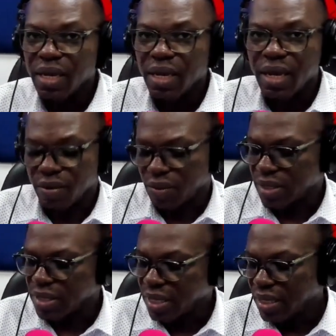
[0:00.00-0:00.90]
And we are
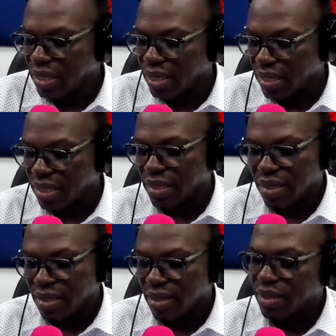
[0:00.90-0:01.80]
saying that,
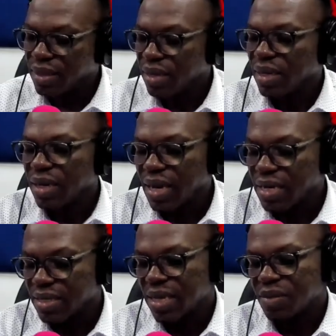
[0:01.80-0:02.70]

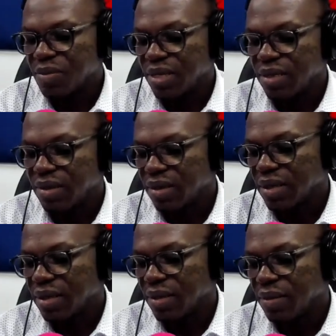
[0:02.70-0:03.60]
as has been
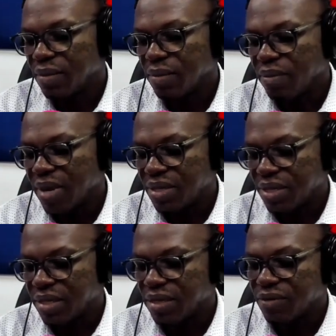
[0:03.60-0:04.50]

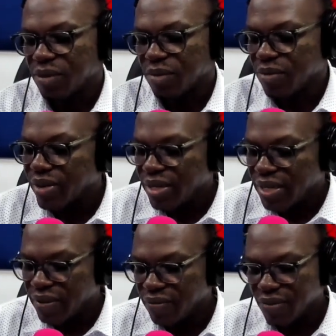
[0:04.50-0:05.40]
mentioned from the
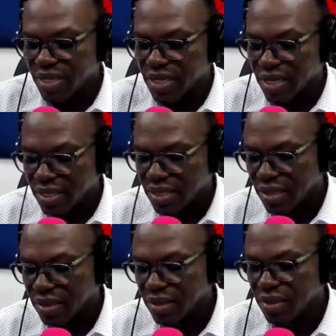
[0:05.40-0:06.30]
very first
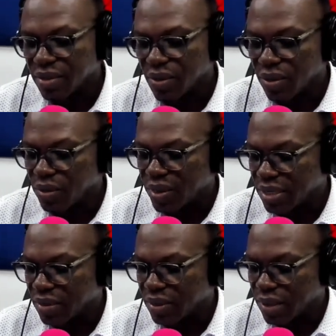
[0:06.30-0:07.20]
lecture all the way
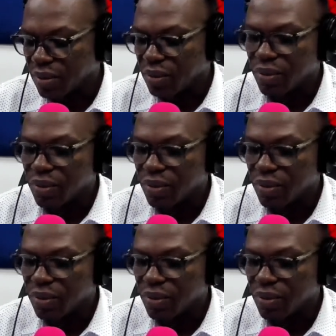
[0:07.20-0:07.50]
till now,